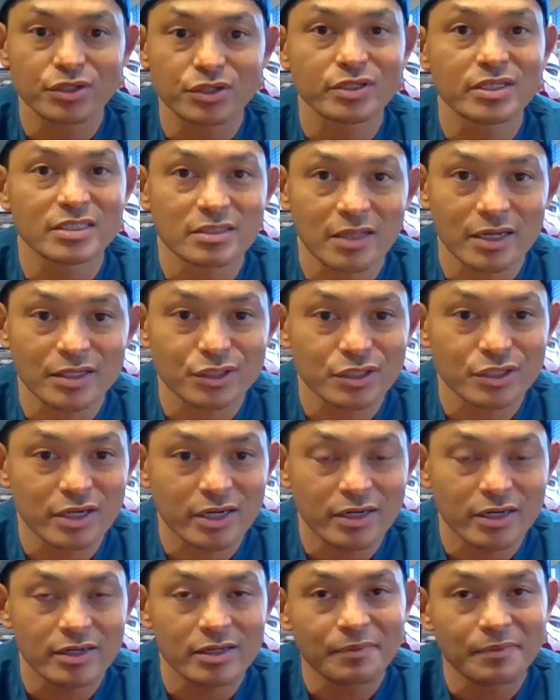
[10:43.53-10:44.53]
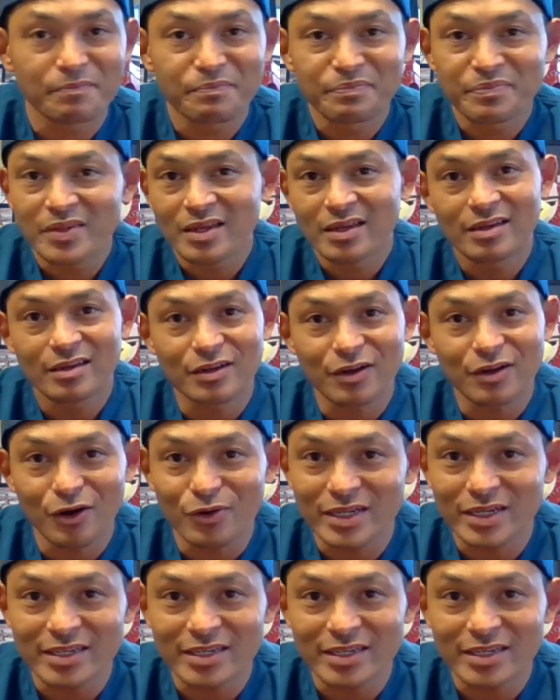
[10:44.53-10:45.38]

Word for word: He's legendary. You know, right.